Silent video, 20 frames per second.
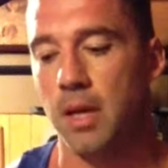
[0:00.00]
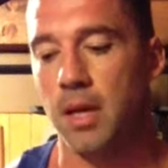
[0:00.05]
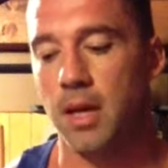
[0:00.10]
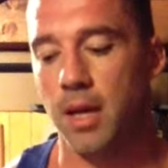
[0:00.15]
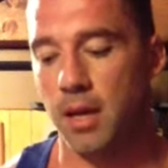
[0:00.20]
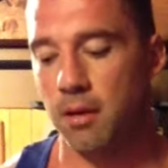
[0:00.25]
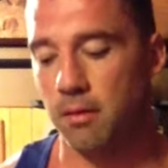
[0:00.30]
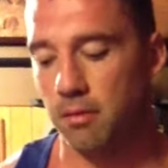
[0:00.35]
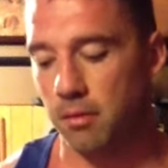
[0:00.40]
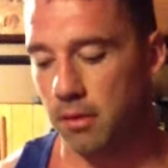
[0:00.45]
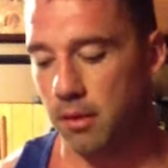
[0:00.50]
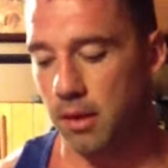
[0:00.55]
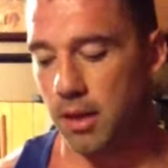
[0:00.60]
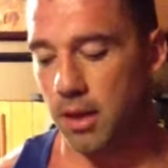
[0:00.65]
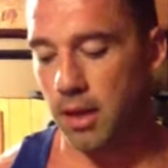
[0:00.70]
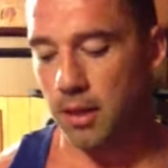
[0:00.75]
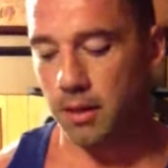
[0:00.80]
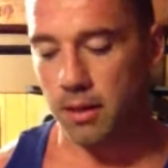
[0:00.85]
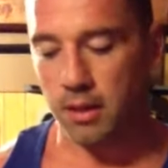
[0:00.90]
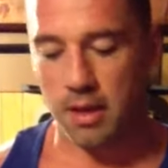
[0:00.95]

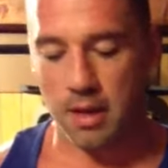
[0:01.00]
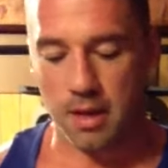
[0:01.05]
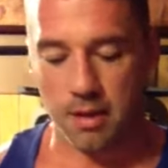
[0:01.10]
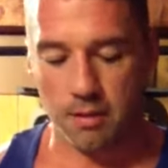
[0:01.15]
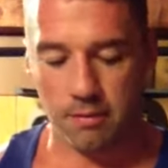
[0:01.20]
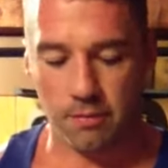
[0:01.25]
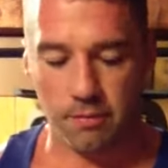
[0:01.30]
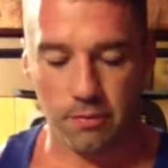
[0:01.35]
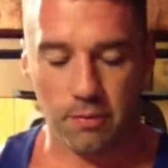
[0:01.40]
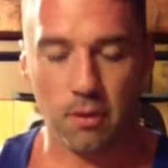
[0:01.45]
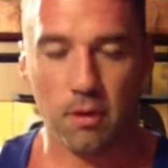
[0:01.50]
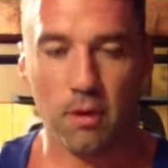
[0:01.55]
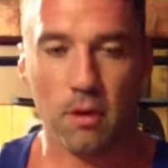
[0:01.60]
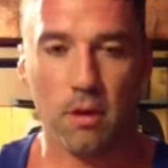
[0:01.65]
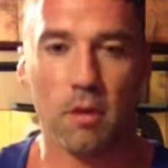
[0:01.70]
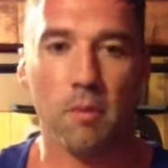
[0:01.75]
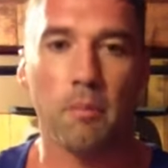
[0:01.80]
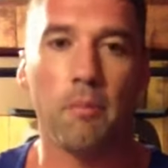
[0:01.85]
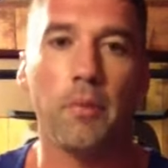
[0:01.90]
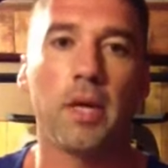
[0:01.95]
everything that I've
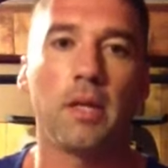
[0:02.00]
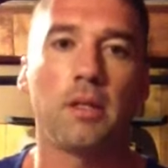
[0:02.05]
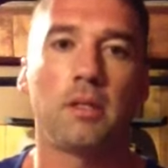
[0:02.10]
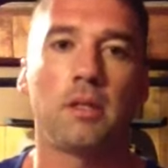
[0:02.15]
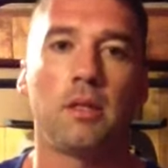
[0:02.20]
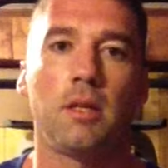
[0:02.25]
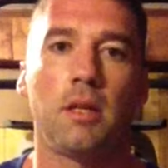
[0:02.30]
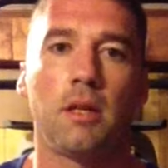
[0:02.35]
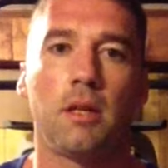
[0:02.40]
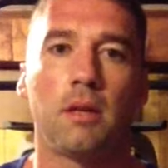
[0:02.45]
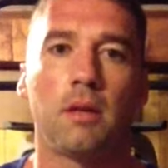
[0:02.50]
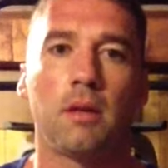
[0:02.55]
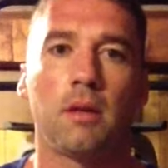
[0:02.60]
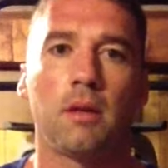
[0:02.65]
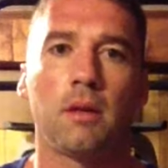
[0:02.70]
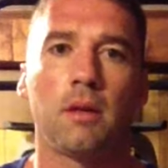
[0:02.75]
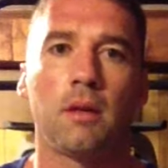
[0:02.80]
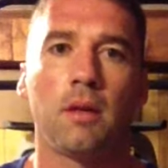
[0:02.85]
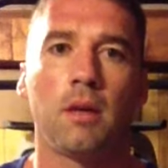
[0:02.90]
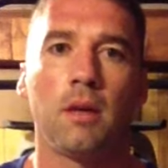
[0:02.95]
mentioned here,
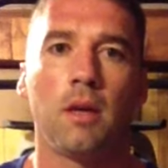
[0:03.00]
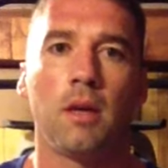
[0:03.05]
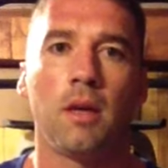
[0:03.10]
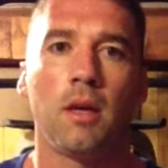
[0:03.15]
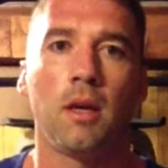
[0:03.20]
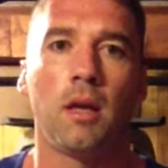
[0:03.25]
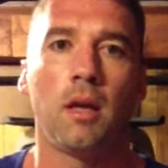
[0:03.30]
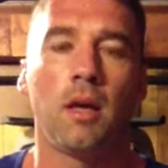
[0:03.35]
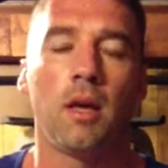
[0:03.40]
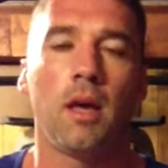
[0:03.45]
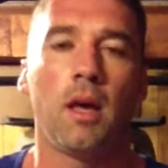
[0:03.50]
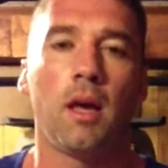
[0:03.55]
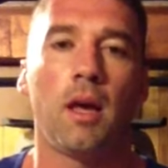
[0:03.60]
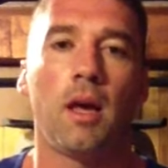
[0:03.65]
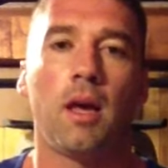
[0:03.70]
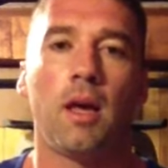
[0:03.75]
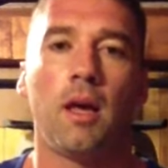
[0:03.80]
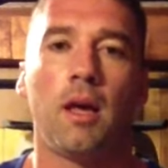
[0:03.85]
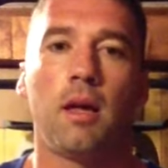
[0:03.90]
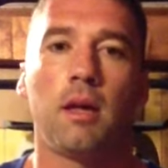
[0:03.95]

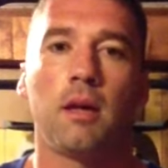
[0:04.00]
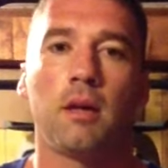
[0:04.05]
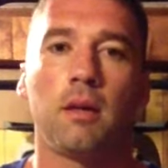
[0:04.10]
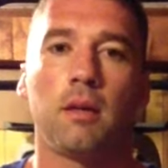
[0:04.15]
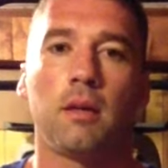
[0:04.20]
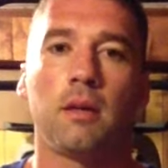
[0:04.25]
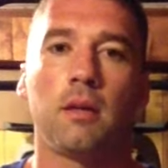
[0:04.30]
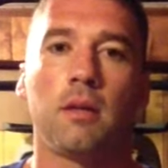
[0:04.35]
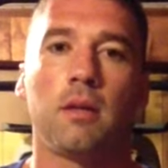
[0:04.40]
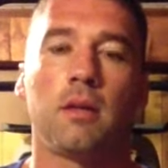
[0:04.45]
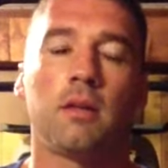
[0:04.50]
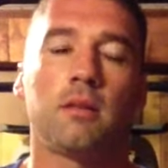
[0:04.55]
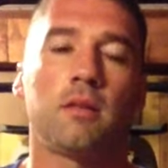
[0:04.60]
because